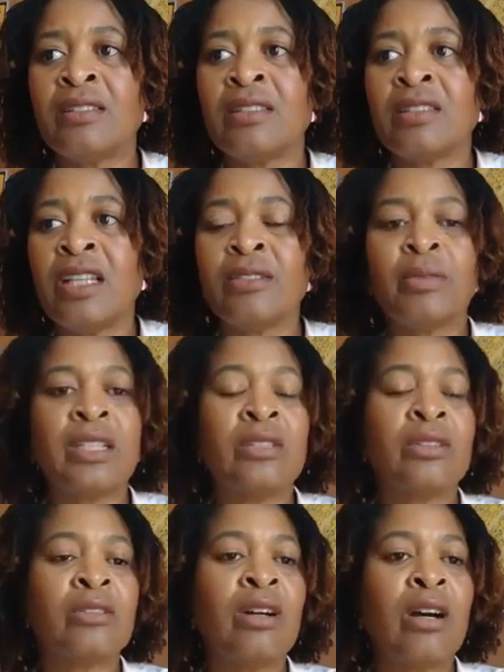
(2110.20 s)
gets right
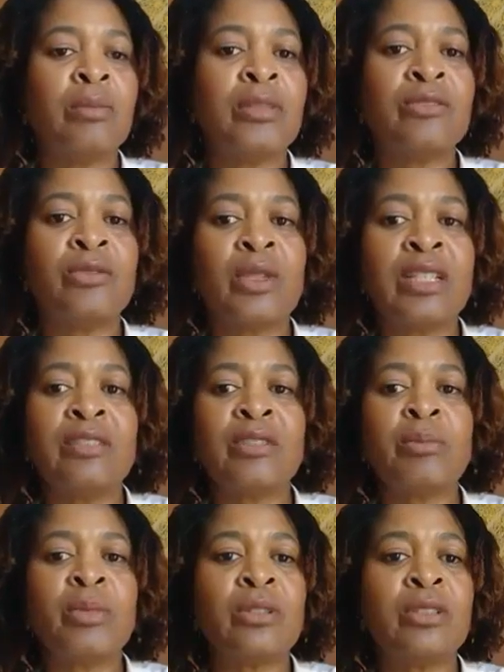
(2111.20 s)
on top of
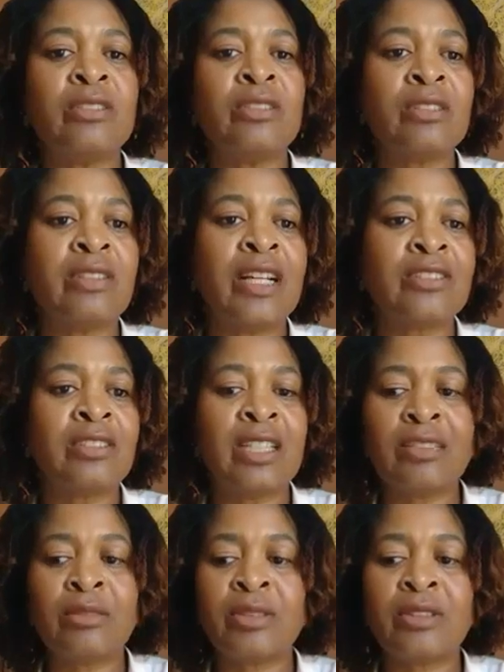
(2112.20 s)
whatever police interaction
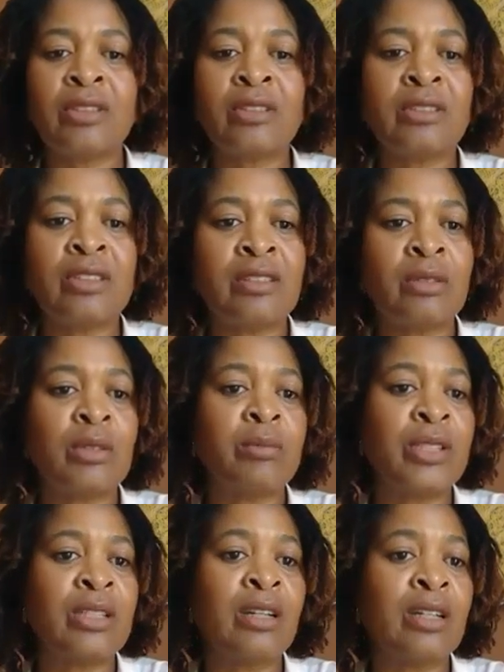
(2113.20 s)
that's resulted in someone
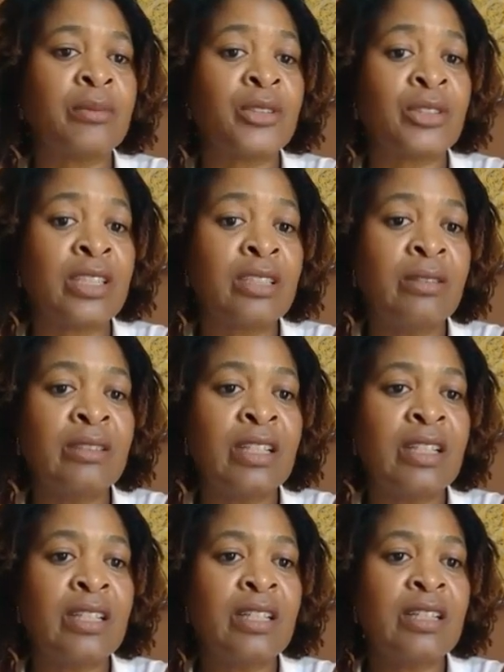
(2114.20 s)
being harmed or killed.
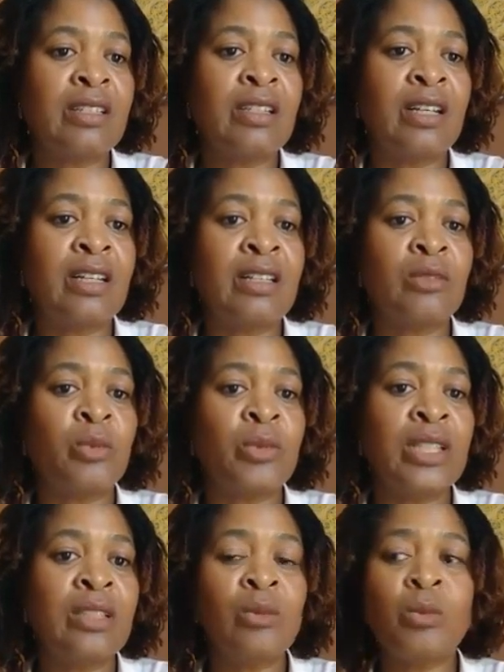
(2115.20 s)

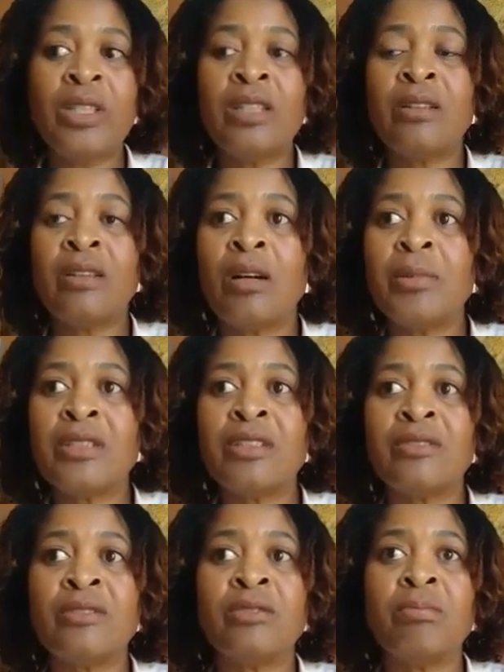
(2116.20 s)
We lobbied
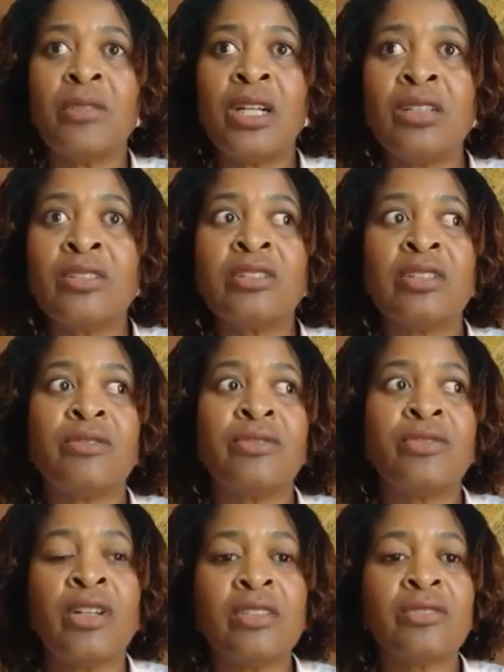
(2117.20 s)
and marched and
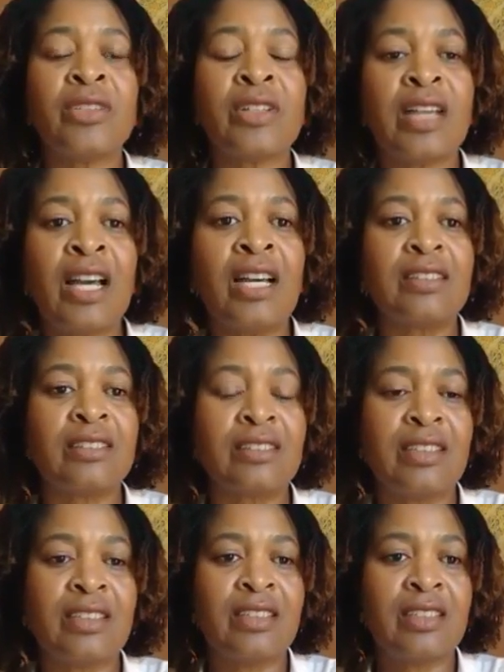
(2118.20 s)
fought for that
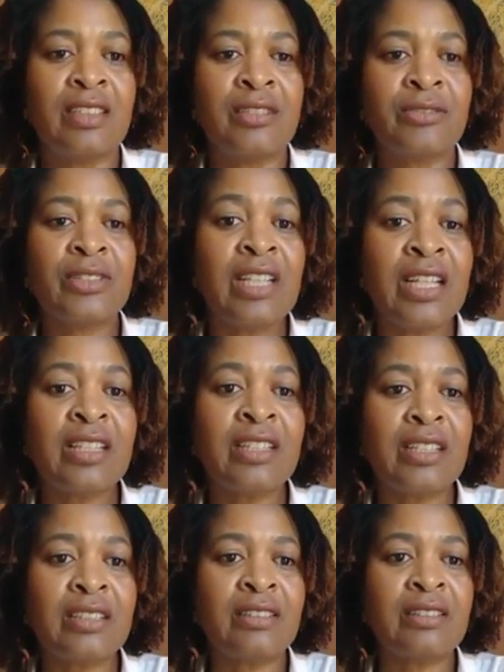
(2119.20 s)
for
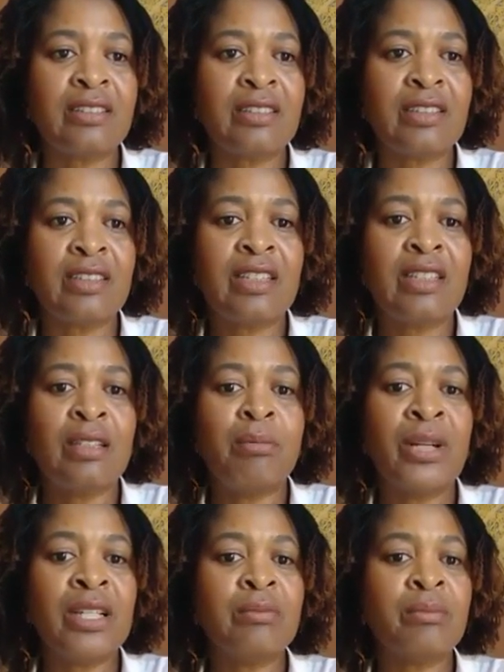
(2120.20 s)
decades,
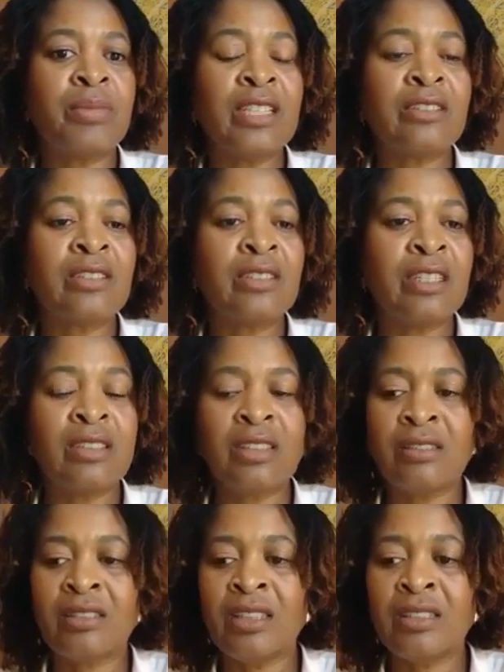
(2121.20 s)
but
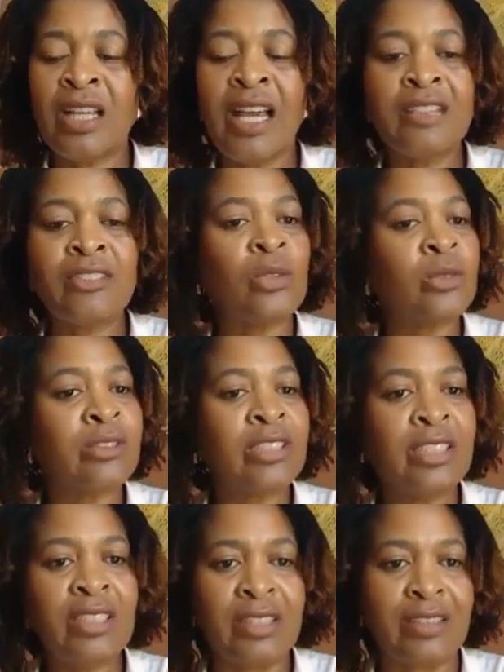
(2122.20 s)
it has no
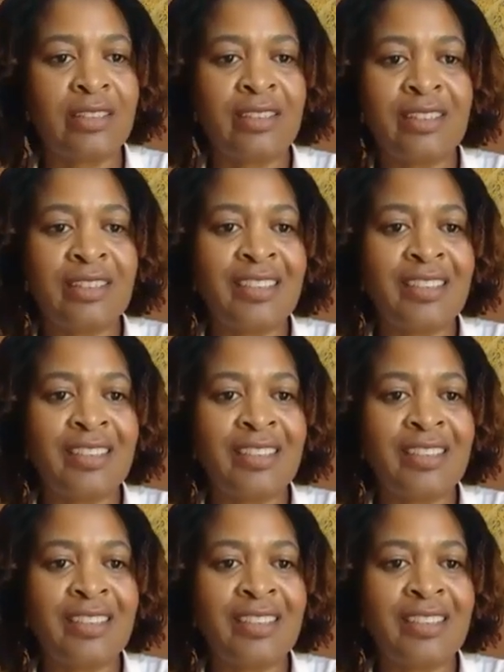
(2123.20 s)
teeth,